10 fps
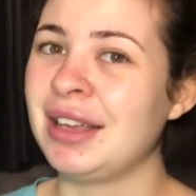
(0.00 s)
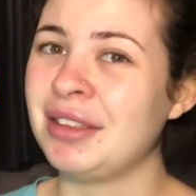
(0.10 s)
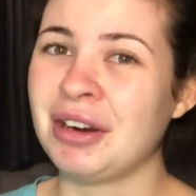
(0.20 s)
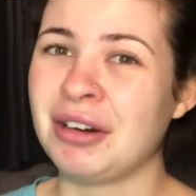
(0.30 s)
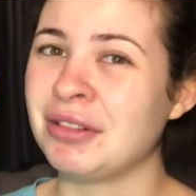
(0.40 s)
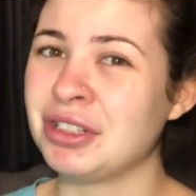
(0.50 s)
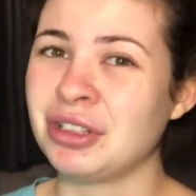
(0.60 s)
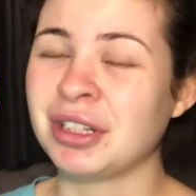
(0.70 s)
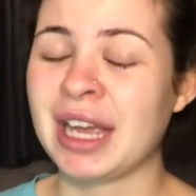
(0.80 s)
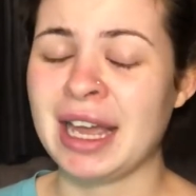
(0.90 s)
And the orange
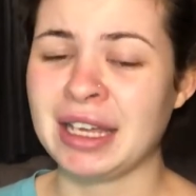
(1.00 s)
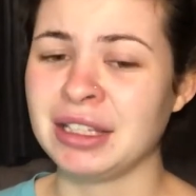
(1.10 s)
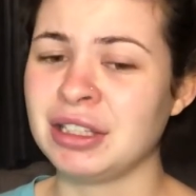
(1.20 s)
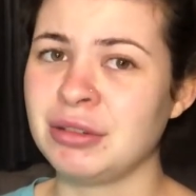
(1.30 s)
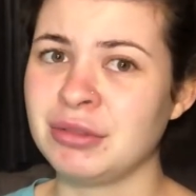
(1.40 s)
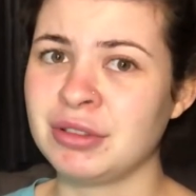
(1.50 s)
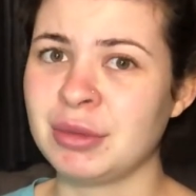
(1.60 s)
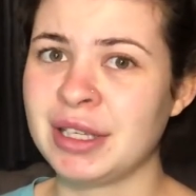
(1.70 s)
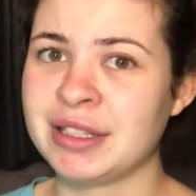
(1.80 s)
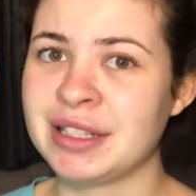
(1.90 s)
look ain't cute,
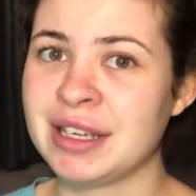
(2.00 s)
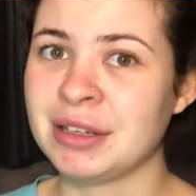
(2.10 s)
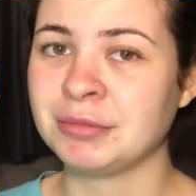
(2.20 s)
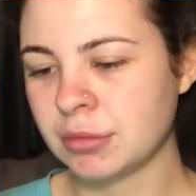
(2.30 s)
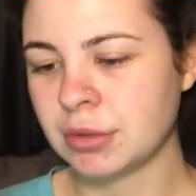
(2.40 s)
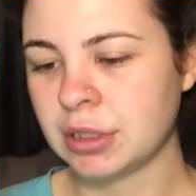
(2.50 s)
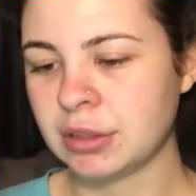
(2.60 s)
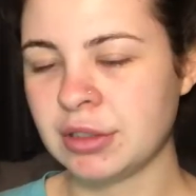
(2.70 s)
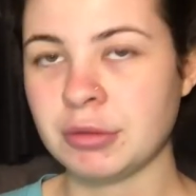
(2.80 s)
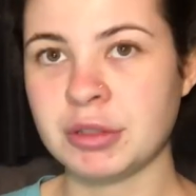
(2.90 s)
sweetie.
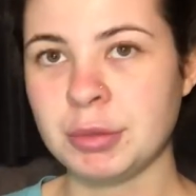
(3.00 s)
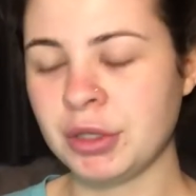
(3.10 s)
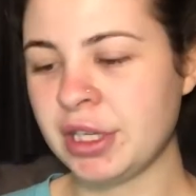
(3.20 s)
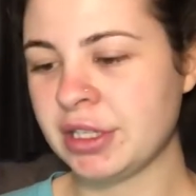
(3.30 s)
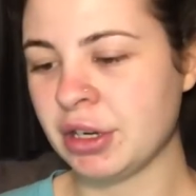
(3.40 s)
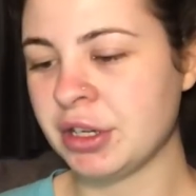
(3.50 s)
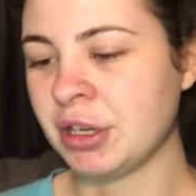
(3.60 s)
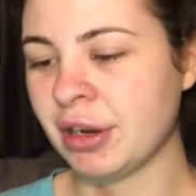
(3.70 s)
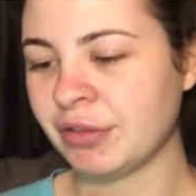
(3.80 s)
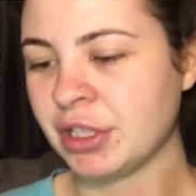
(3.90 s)
So to put this
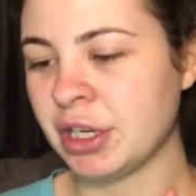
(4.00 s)
on, you have